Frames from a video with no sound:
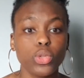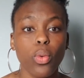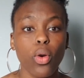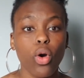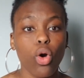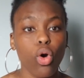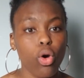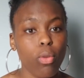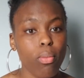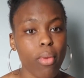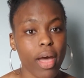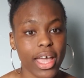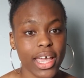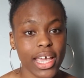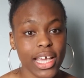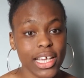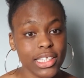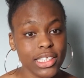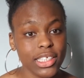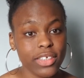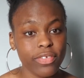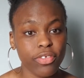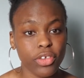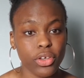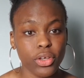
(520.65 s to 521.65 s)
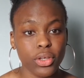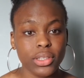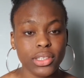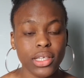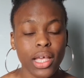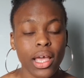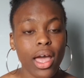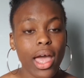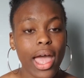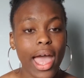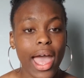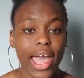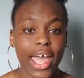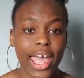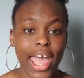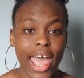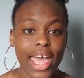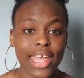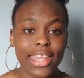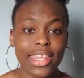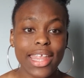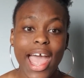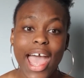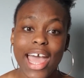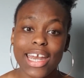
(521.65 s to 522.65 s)
were all my interviews.
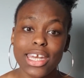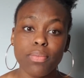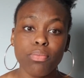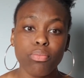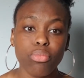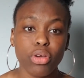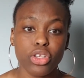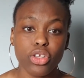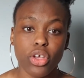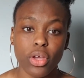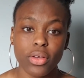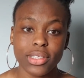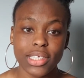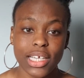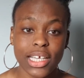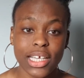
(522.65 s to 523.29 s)
Again, Edinburgh don't